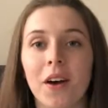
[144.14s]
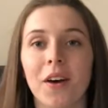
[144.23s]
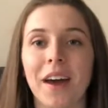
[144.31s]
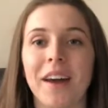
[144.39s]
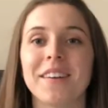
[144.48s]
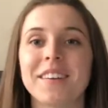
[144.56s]

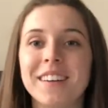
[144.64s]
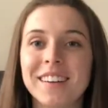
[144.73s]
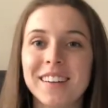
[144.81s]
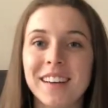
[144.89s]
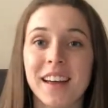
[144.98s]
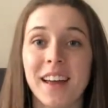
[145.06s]
Okay,
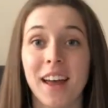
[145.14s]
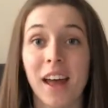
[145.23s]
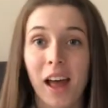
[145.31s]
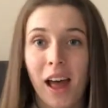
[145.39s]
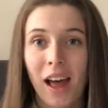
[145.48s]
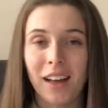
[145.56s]

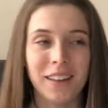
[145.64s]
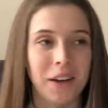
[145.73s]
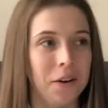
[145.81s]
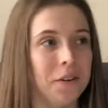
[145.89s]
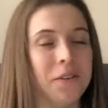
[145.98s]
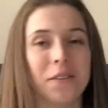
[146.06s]

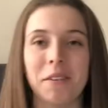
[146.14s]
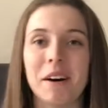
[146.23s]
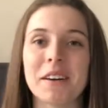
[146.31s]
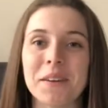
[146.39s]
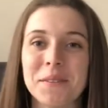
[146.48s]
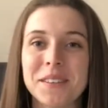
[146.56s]
hello,
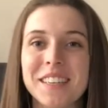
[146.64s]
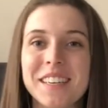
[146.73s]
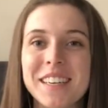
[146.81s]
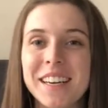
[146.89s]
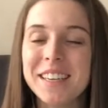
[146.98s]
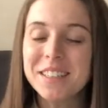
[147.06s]
welcome to
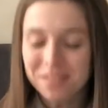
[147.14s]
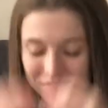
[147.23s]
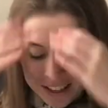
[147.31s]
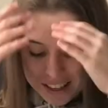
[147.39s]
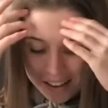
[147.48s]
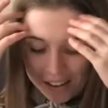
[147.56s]
today's
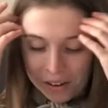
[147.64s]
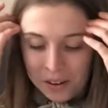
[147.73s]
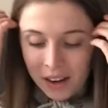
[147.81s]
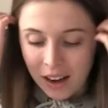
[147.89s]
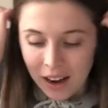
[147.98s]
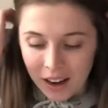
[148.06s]
video.
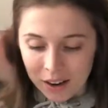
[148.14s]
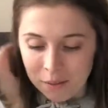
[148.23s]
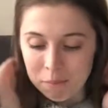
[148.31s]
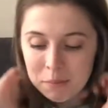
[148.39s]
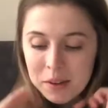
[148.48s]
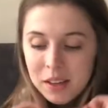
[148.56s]

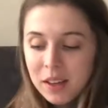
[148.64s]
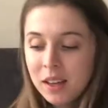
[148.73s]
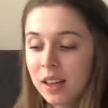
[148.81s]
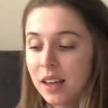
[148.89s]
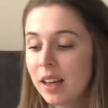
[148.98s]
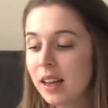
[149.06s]

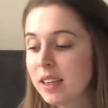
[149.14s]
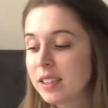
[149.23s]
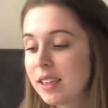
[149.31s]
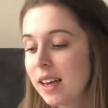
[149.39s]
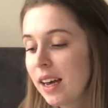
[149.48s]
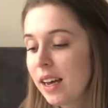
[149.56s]

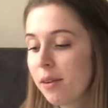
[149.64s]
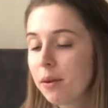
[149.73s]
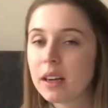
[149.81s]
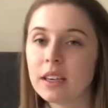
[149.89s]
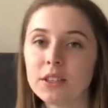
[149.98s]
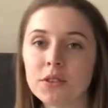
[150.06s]
Today we're
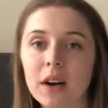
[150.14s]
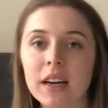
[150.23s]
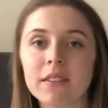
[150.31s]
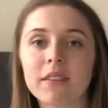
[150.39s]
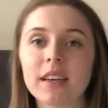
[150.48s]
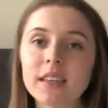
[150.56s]
going to do kind
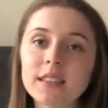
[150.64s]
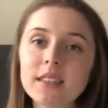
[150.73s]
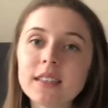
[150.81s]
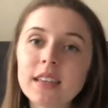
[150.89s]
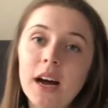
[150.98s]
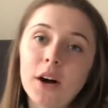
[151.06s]
of like a sit
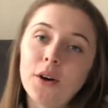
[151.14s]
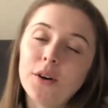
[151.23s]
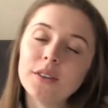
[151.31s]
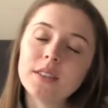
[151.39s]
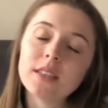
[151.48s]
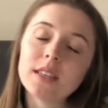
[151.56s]
down
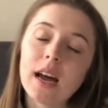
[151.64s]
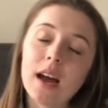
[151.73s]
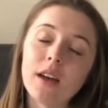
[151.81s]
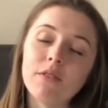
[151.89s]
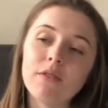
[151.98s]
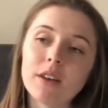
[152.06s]

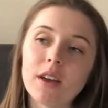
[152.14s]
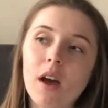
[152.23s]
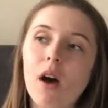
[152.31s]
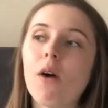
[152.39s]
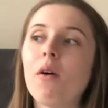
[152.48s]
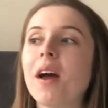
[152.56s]
style
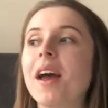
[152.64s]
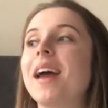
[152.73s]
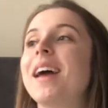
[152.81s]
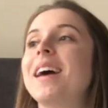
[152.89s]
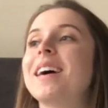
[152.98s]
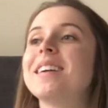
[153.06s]
video,
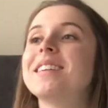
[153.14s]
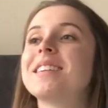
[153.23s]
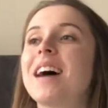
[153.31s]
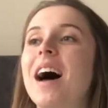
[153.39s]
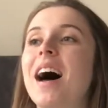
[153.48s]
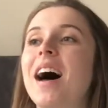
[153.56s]
and
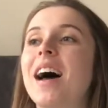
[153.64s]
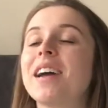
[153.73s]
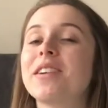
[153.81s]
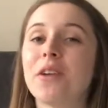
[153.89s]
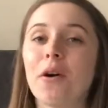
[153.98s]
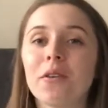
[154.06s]
I
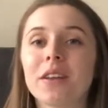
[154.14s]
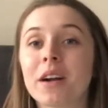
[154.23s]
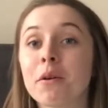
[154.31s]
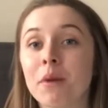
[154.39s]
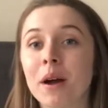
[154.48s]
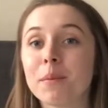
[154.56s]
know that I
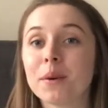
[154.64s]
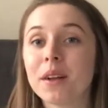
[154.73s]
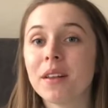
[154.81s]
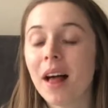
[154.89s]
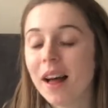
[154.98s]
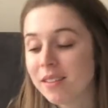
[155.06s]
ramble
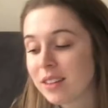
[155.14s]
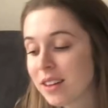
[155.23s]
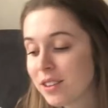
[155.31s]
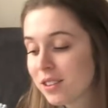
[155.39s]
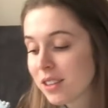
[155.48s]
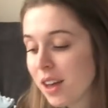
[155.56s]
a lot in these,